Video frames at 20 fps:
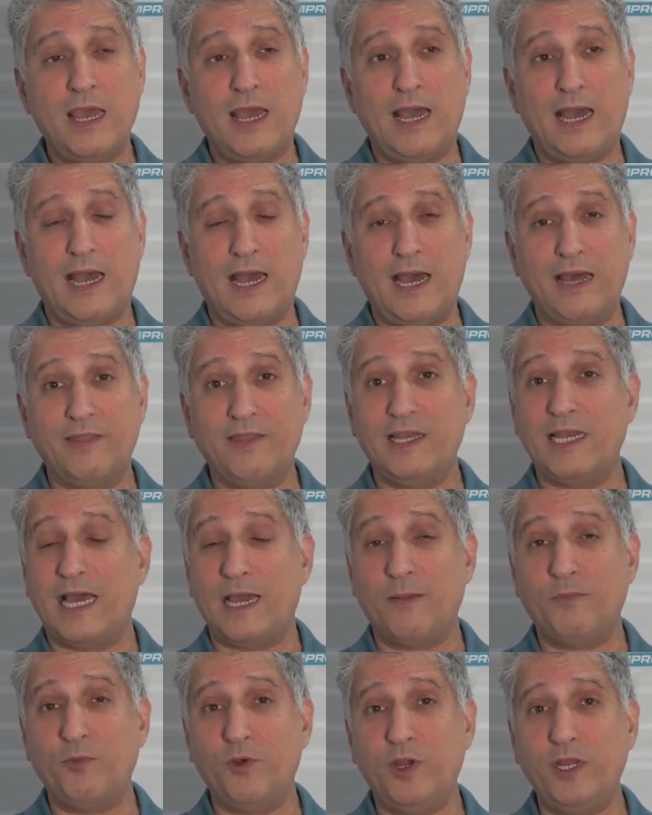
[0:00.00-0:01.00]
The
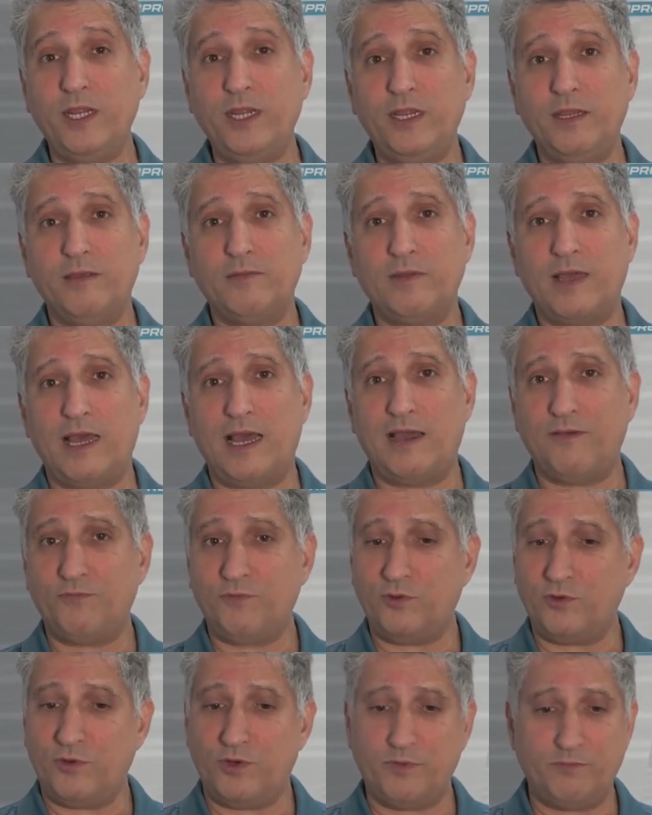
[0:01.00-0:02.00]
library,
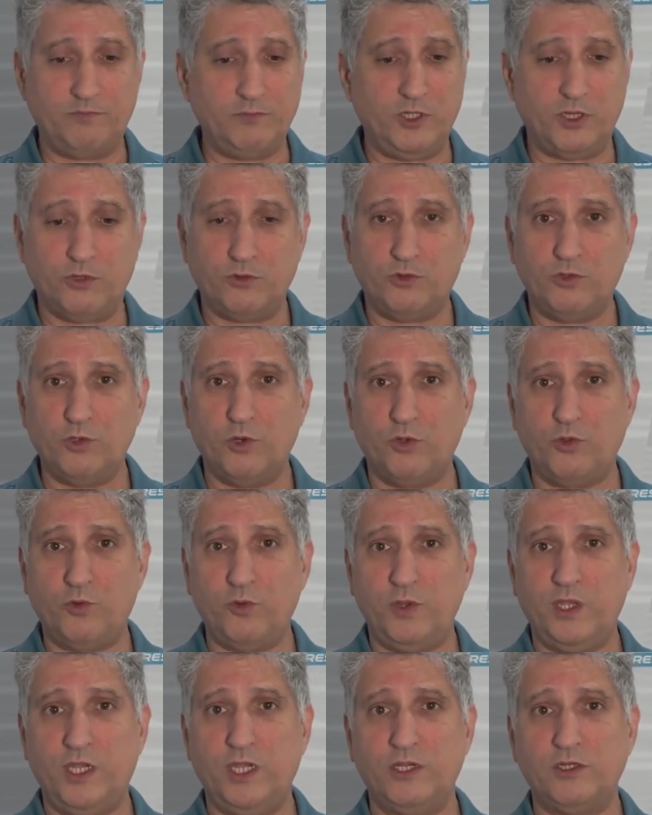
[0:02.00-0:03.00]
after 2 or
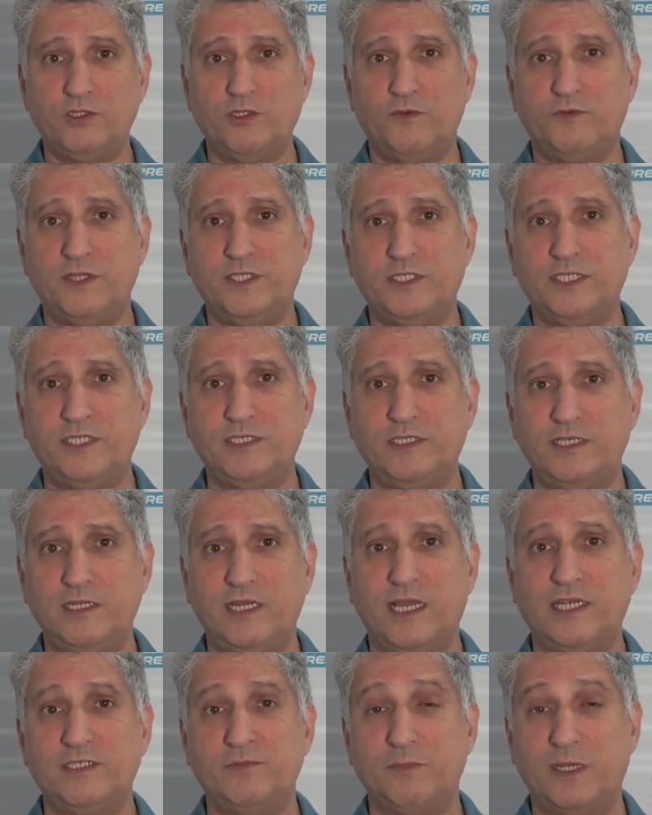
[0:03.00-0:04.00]
3 years of existence,
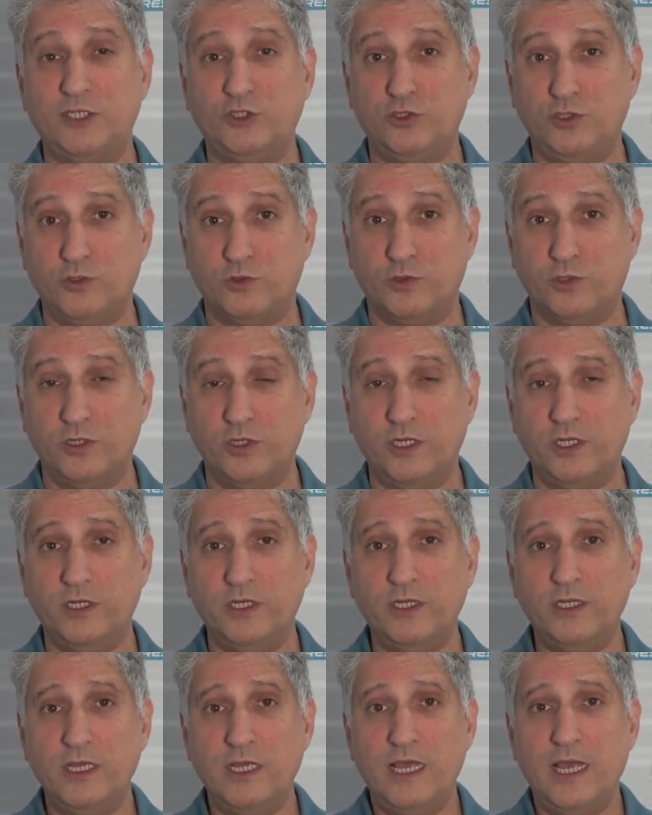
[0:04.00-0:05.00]
has matured
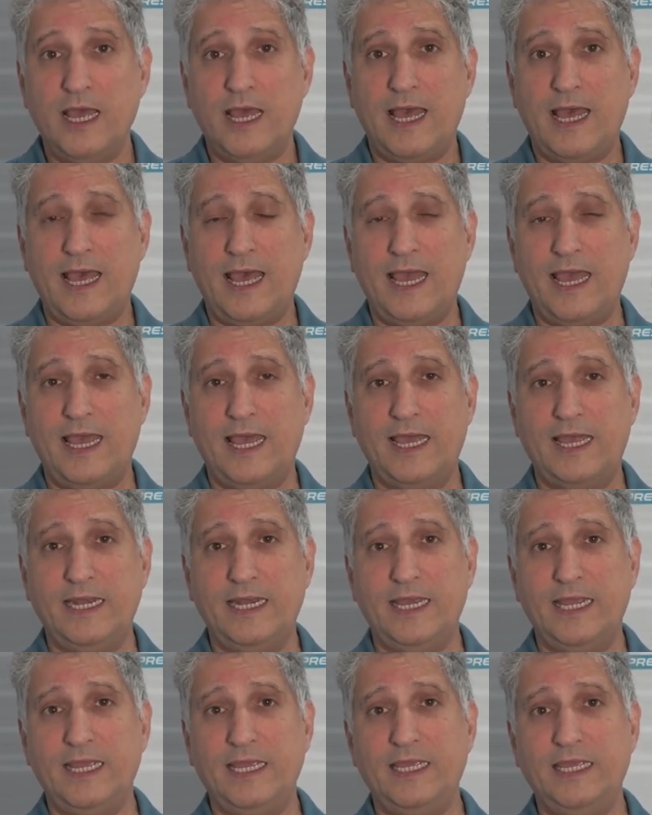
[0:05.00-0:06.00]

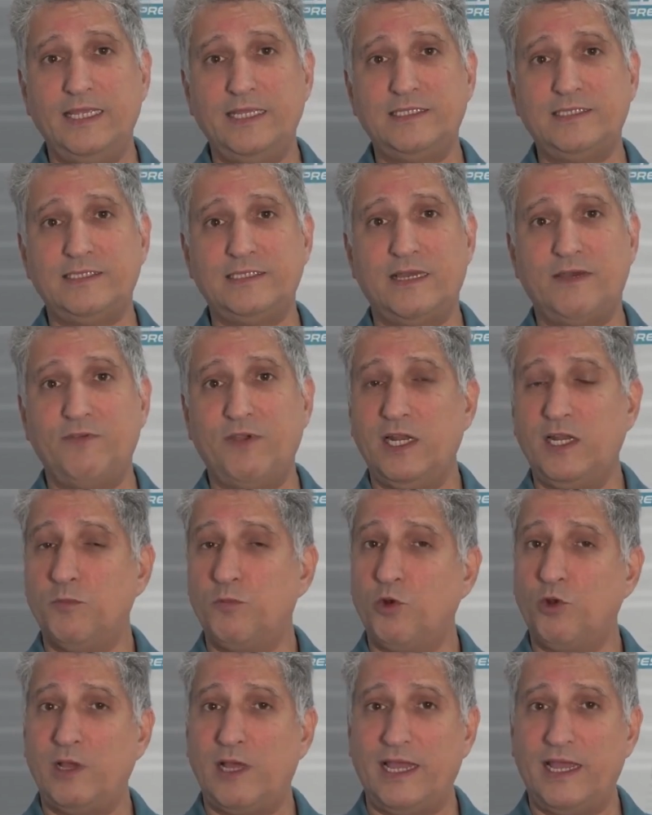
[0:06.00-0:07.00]
and is
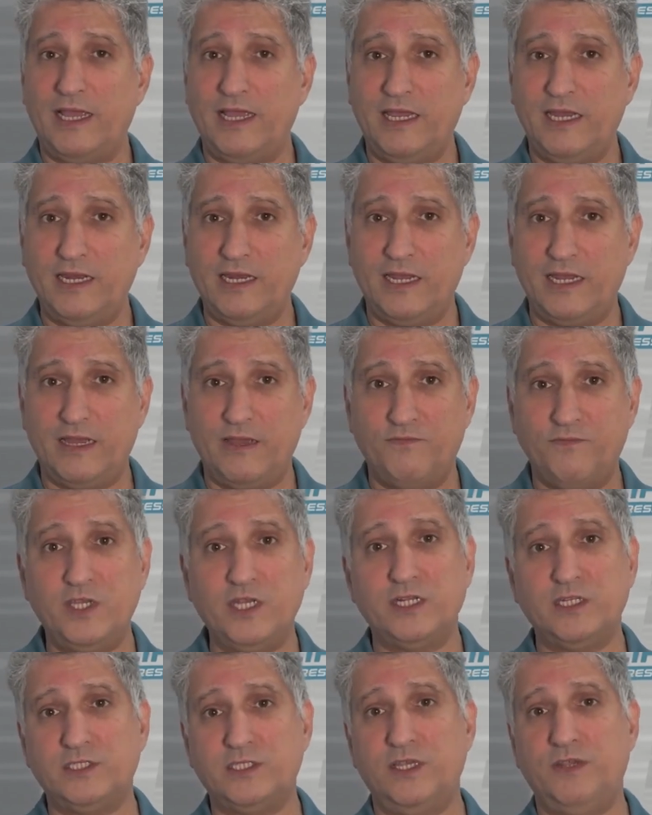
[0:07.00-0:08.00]
available in a
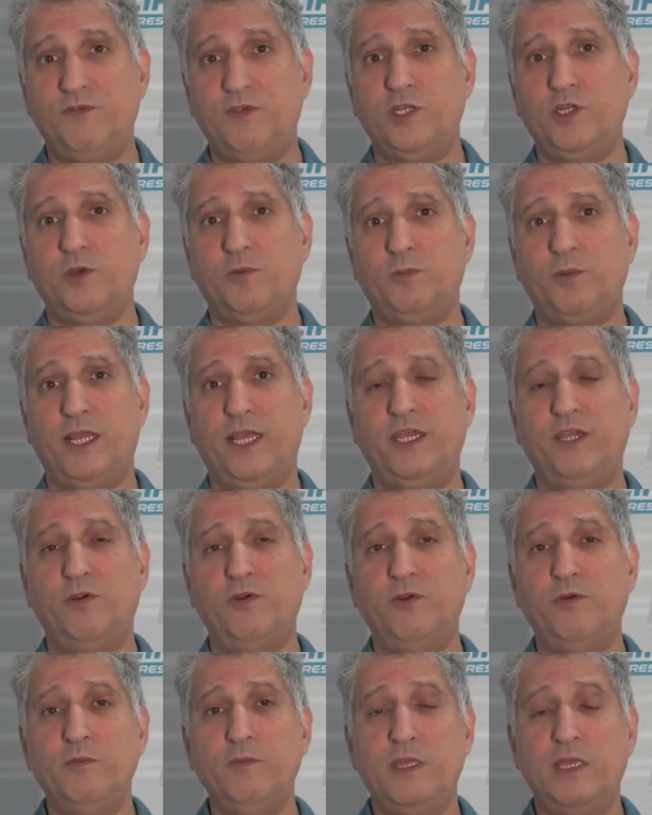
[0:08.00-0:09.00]
VLC video
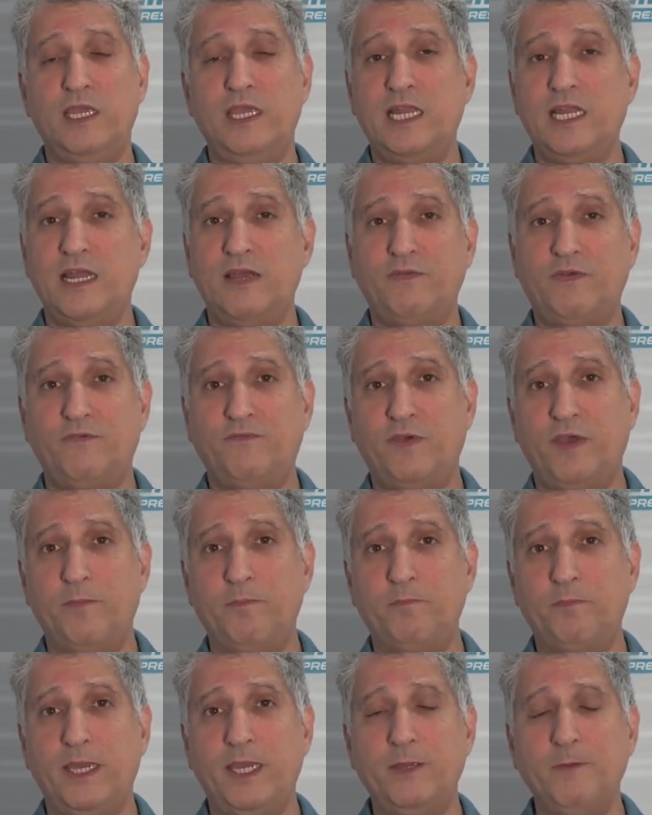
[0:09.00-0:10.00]
player, in
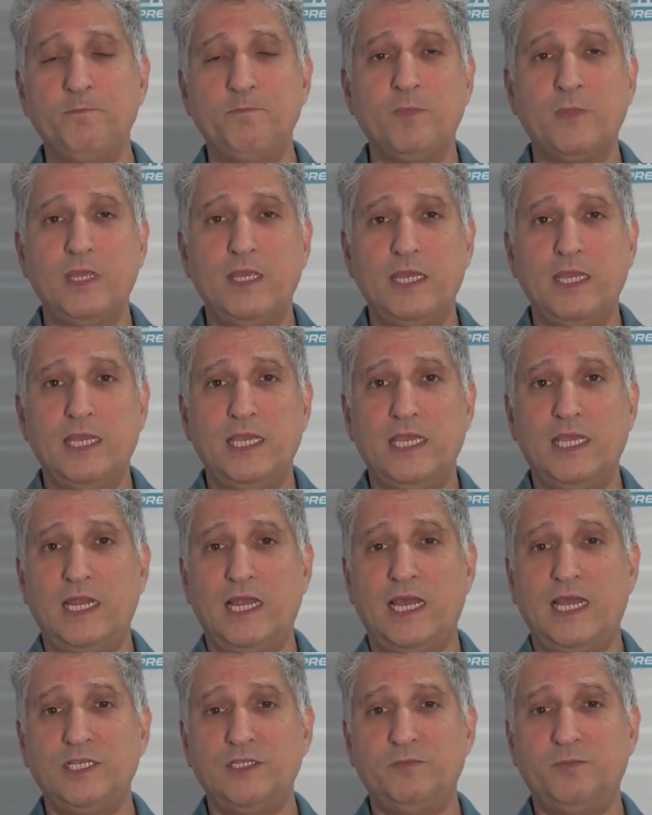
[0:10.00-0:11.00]
FFmpeg. It
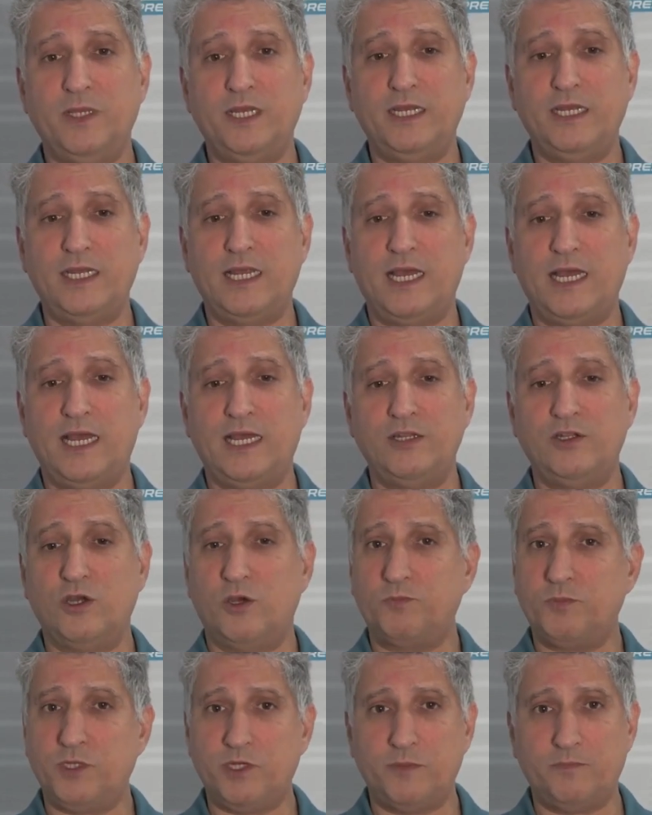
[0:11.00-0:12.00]
has been
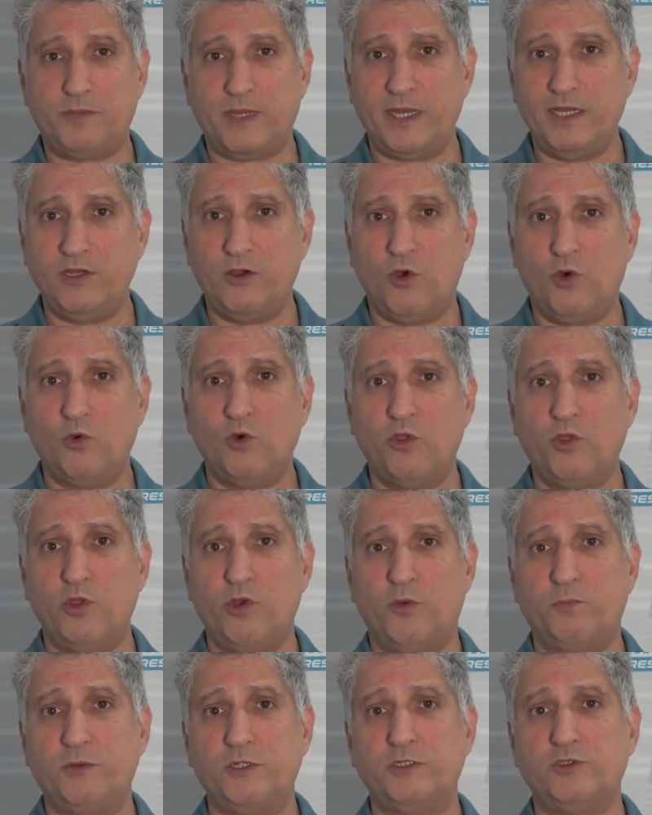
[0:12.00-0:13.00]
adopted by all the
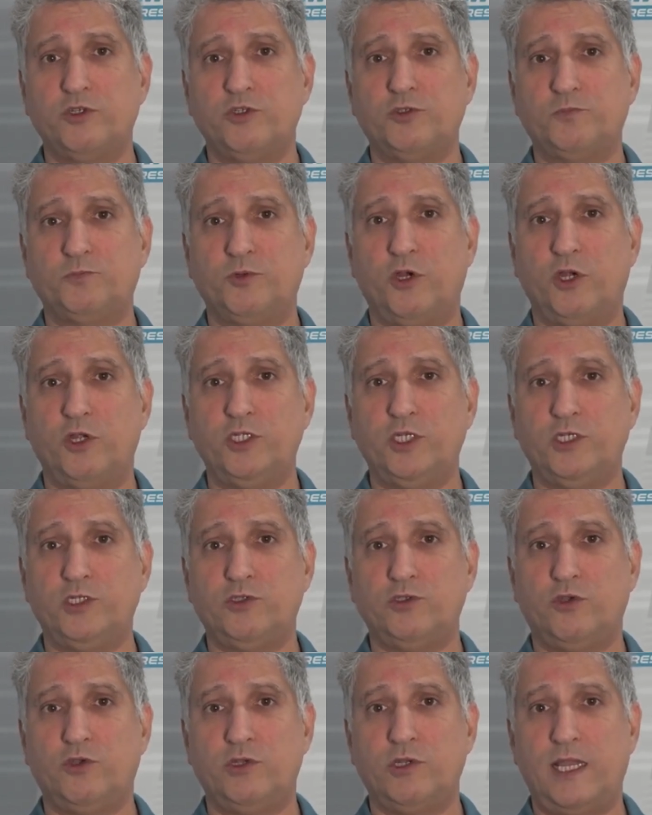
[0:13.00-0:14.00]
open source projects
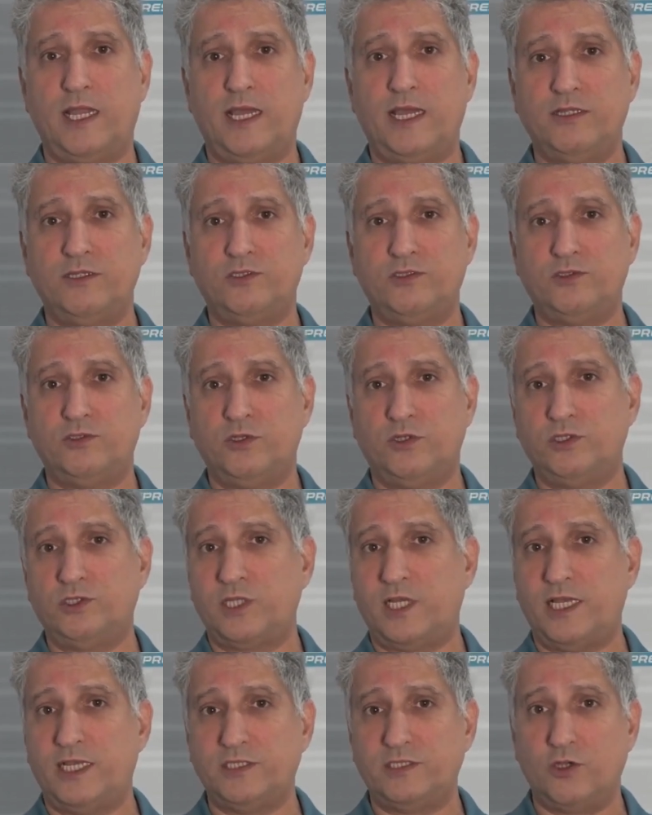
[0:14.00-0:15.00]
such
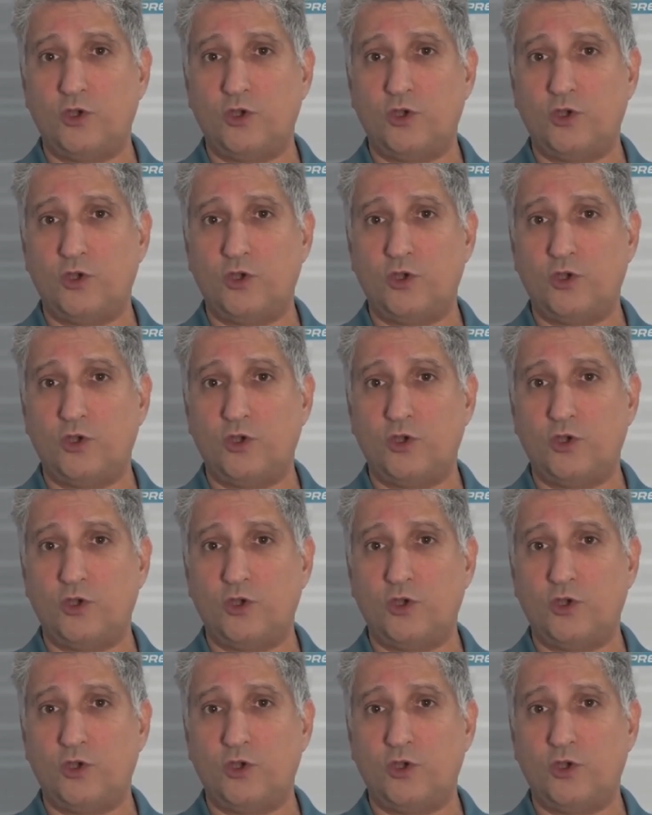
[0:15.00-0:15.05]
as